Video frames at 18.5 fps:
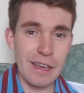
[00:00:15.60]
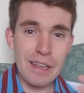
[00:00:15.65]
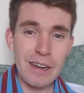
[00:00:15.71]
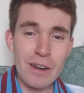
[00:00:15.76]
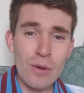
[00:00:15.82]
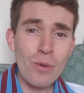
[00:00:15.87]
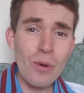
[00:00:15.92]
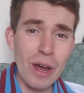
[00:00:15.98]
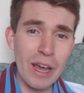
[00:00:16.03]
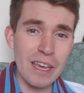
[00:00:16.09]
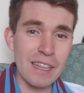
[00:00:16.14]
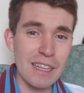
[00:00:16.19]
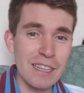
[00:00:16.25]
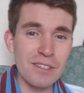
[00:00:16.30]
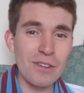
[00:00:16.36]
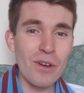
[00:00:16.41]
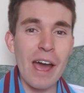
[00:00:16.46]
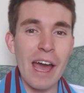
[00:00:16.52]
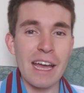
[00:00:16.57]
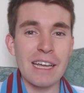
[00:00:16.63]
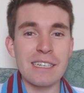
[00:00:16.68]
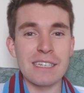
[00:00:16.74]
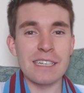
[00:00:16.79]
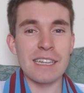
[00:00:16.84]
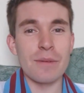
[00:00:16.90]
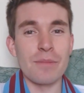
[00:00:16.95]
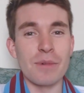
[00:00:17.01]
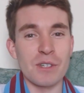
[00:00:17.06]
In a way, there's not
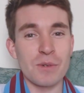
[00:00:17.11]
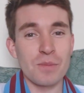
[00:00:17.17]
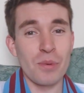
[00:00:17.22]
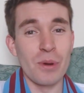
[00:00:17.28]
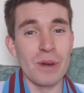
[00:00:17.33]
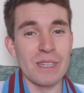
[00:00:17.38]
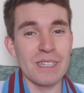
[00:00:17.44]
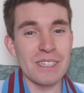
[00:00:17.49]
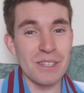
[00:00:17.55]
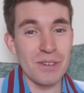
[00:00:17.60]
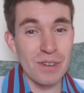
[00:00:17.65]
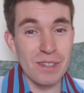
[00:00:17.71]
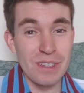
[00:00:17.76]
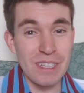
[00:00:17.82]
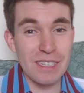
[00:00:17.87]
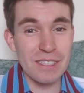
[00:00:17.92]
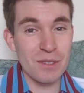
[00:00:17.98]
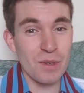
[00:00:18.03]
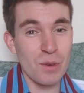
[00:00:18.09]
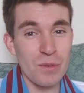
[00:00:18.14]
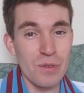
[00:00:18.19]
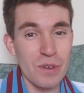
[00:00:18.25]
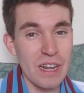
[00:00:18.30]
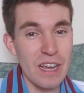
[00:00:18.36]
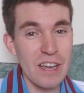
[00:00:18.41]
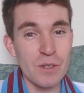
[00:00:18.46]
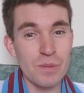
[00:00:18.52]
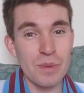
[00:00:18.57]
actually that much point doing these sort of
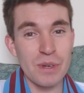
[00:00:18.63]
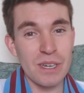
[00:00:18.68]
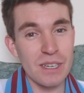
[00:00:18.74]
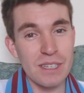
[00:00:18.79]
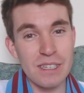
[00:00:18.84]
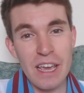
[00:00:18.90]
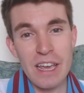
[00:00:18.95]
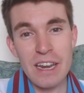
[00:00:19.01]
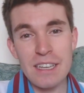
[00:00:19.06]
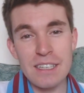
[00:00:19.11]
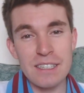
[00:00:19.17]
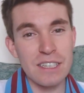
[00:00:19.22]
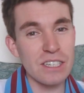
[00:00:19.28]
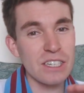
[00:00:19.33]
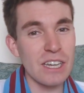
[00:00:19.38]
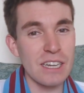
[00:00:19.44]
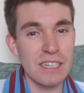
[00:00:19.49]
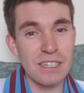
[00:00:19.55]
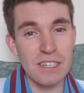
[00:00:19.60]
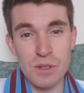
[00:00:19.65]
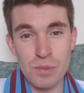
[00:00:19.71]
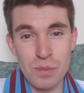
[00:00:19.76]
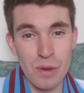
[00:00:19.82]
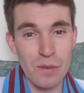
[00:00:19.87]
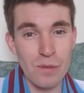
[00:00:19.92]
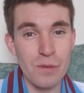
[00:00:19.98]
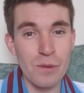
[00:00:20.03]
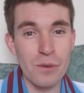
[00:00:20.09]
videos because any suggestions
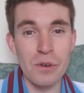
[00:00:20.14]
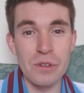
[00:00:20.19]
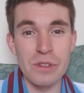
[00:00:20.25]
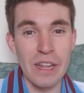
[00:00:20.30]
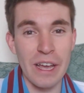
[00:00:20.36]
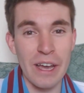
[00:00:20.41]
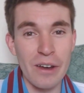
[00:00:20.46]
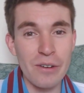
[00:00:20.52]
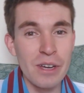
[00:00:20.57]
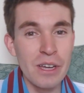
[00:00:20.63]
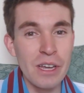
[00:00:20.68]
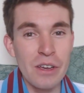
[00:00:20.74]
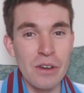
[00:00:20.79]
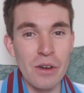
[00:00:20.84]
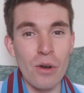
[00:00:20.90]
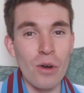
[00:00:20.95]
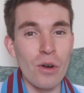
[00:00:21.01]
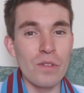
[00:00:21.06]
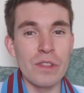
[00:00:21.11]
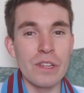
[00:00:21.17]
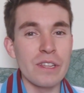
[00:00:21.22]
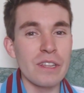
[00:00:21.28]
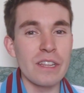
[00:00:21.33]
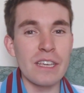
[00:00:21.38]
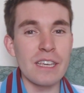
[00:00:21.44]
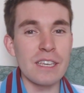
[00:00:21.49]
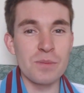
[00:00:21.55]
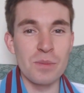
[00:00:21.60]
put forward now
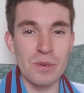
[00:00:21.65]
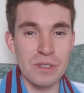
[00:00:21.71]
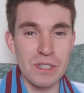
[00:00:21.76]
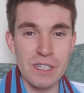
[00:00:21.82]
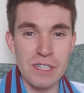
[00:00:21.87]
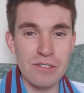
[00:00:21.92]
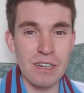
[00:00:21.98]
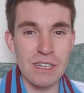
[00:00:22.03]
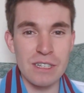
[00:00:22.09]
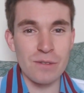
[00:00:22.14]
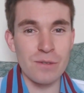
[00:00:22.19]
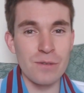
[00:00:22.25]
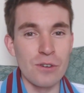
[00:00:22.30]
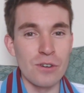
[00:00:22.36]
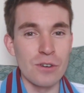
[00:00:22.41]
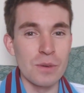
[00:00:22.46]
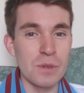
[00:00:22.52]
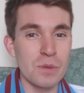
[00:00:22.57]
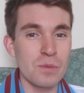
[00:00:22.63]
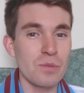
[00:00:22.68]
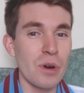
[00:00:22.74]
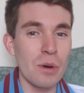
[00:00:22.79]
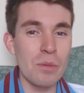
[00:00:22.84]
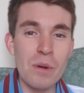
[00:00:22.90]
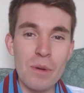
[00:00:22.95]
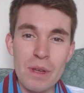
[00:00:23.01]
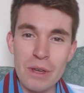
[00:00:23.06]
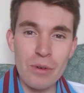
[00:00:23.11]
on the Sports Interactive forums
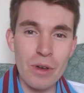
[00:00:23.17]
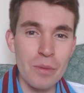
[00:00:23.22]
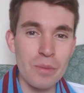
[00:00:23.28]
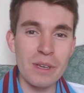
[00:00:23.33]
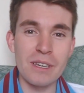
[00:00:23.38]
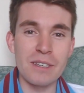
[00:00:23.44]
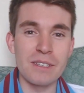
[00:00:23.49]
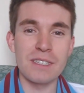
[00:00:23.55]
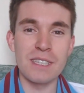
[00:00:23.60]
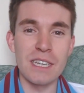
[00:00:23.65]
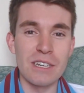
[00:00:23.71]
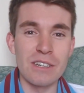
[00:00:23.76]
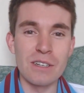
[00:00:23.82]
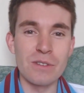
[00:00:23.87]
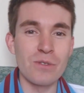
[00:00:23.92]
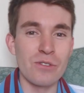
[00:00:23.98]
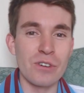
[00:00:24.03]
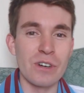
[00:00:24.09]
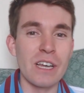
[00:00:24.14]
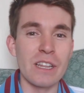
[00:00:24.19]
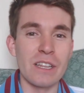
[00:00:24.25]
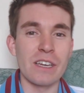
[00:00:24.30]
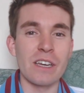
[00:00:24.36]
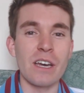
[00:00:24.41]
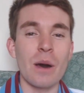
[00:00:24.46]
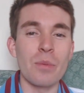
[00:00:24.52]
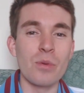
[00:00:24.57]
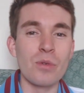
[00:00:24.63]
probably won't be considered for another
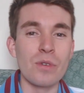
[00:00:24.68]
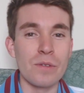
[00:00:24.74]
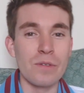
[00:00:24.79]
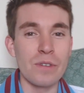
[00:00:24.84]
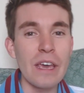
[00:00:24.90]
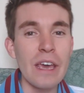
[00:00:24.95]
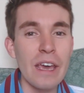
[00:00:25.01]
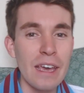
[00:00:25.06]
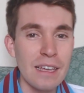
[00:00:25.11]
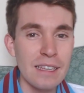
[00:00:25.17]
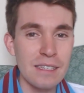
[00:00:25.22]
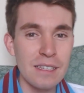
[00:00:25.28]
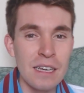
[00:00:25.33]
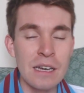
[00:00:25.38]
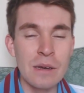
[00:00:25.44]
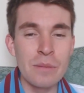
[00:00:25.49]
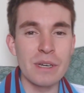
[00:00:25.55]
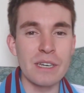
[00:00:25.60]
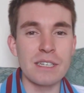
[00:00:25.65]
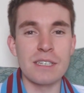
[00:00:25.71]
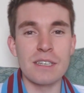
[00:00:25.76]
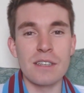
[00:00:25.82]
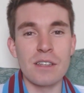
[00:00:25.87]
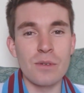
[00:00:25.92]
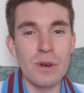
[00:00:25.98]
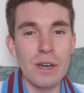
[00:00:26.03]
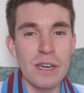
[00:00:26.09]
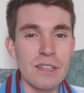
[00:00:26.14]
couple of years because
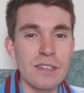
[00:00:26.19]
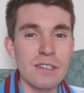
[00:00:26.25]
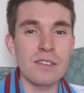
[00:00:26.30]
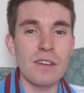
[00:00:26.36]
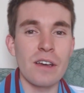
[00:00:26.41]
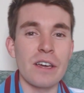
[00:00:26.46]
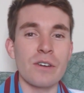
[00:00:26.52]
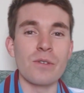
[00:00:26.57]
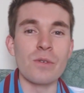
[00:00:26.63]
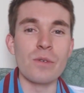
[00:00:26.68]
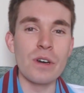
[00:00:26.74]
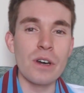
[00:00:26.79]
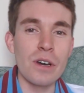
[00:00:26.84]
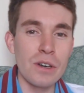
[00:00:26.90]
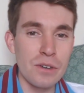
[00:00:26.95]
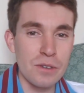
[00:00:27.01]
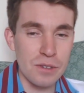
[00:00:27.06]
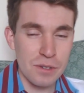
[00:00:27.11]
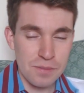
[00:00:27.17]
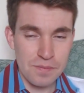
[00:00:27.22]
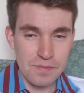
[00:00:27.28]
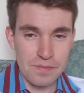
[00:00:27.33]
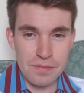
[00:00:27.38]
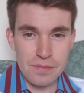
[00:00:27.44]
of the way the cycle goes.